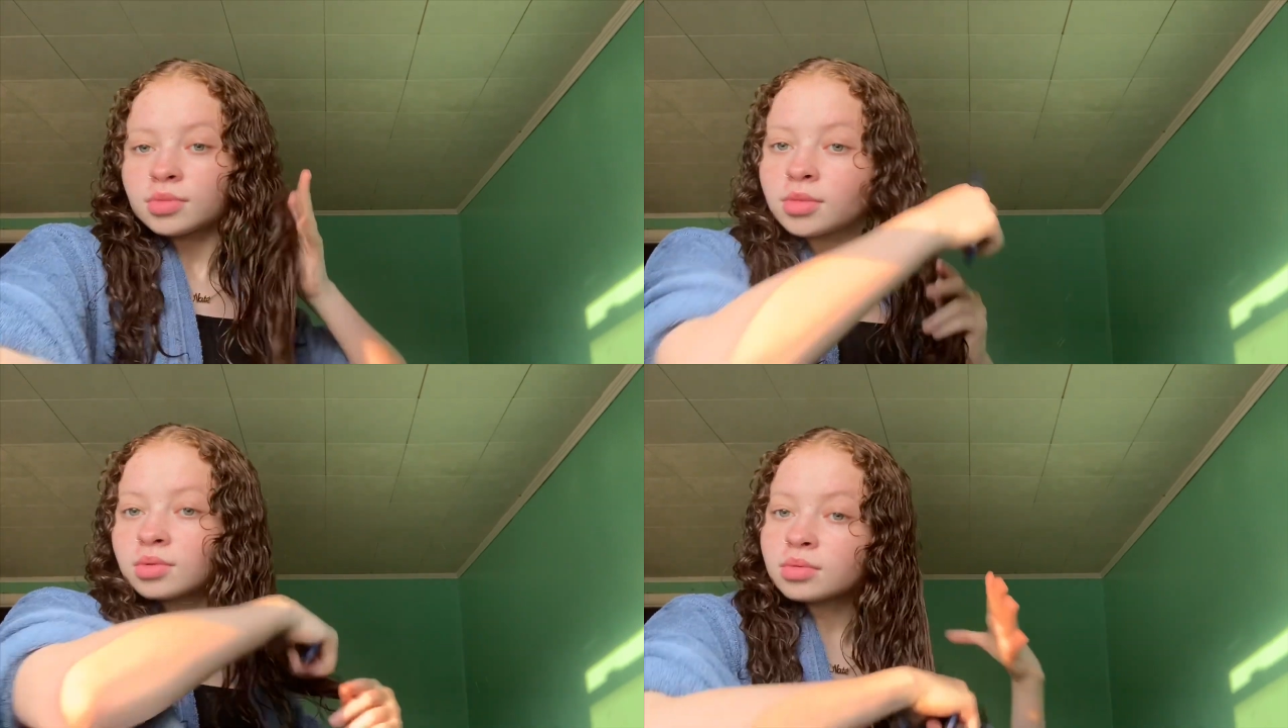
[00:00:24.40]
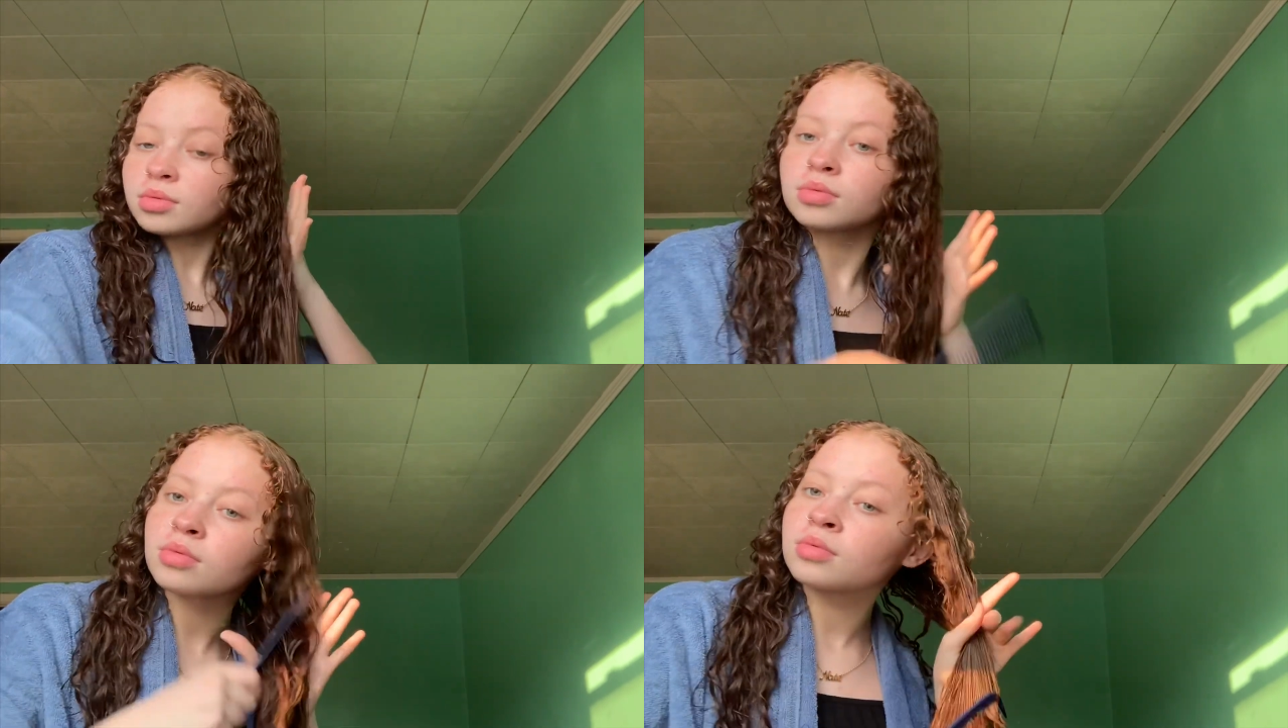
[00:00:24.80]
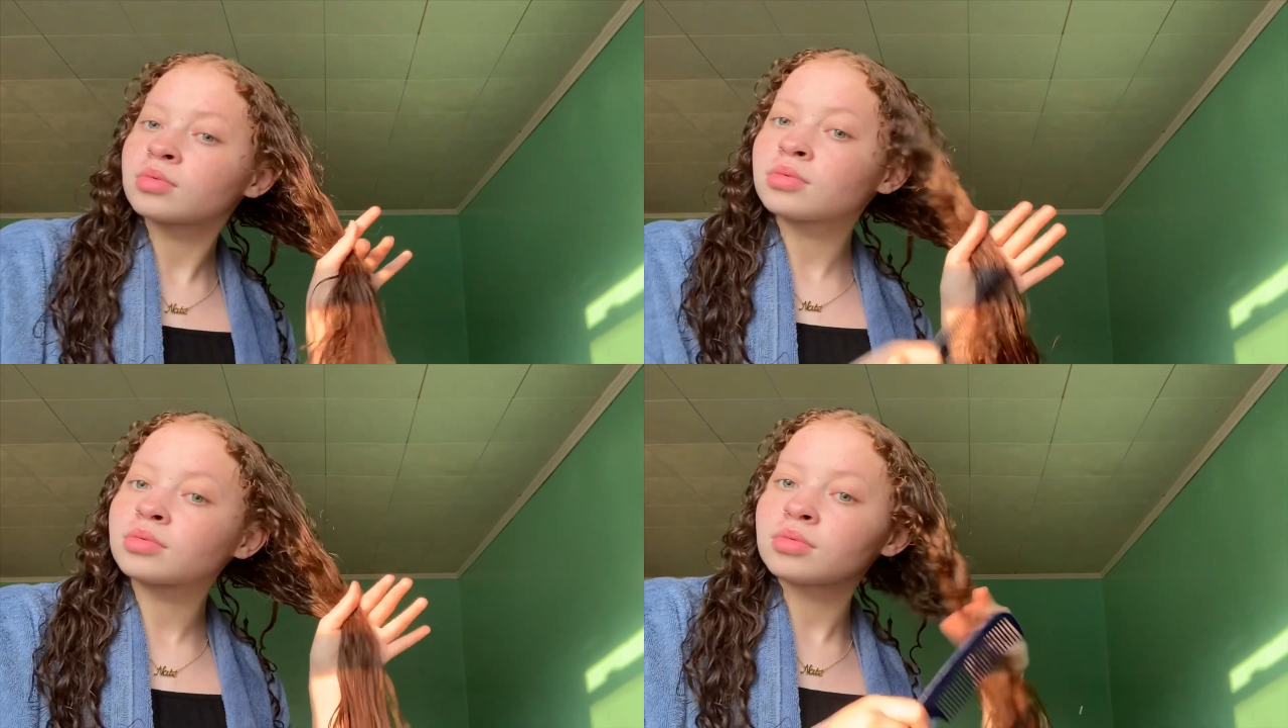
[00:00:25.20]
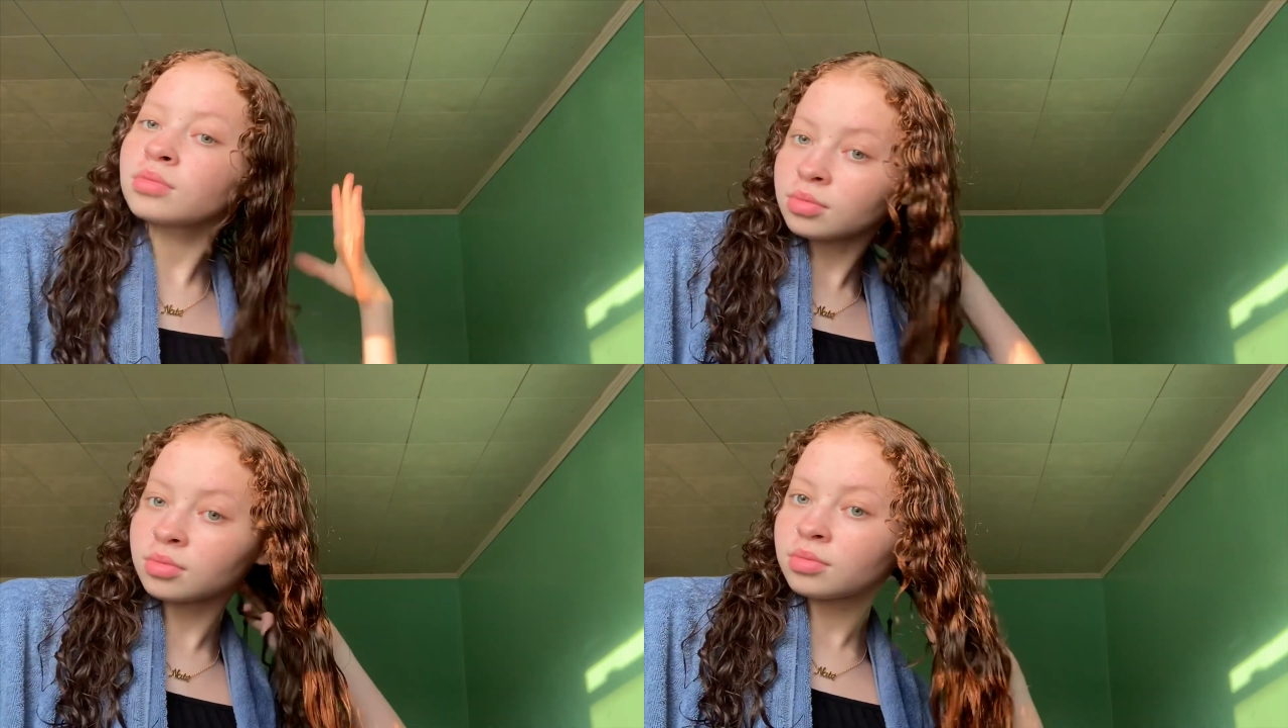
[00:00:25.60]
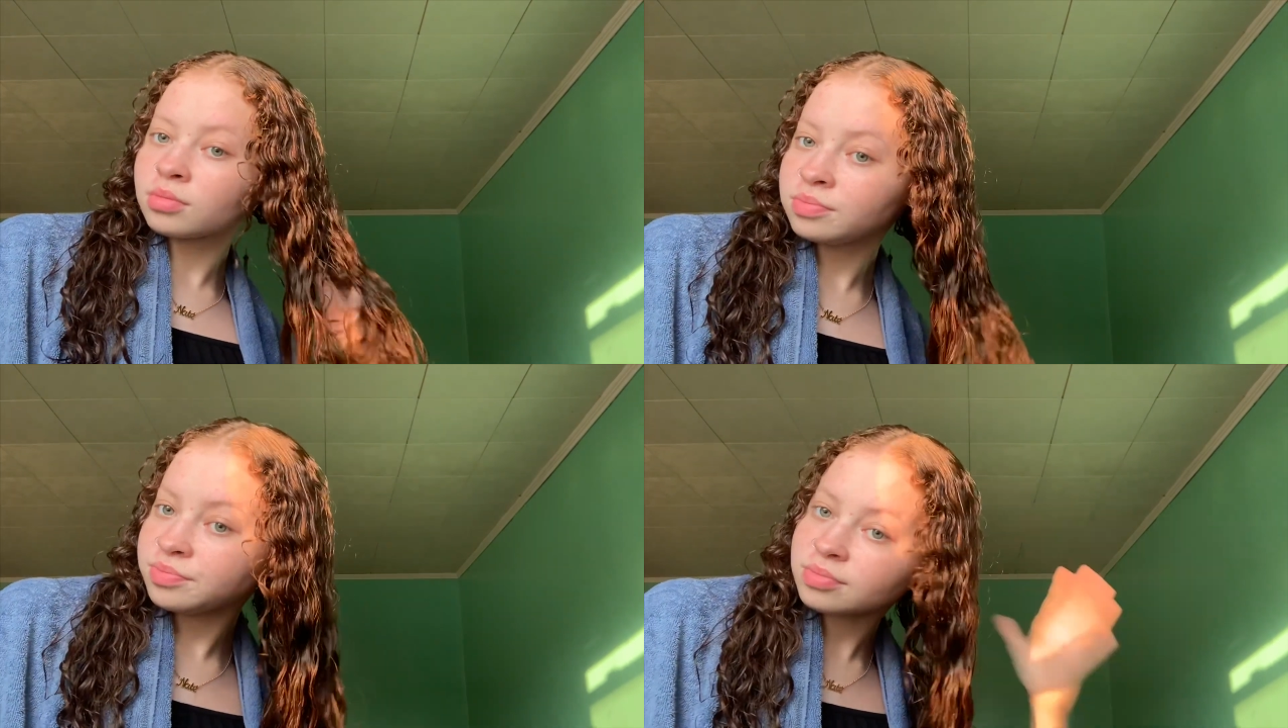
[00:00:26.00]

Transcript: So as you can see, I